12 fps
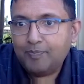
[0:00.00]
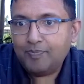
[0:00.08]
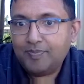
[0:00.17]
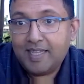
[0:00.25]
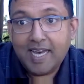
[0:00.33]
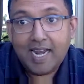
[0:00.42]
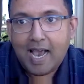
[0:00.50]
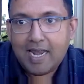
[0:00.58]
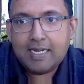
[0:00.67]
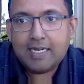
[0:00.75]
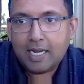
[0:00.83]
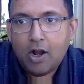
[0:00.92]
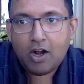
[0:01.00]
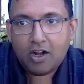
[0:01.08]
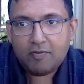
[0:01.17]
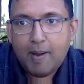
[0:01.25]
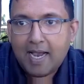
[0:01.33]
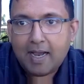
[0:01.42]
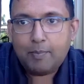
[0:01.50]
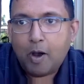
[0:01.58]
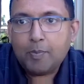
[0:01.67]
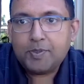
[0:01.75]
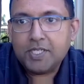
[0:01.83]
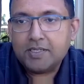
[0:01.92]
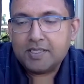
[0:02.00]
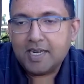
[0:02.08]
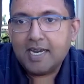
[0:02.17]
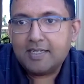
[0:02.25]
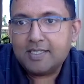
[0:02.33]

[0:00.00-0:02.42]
there aren't a lot of backup options, right?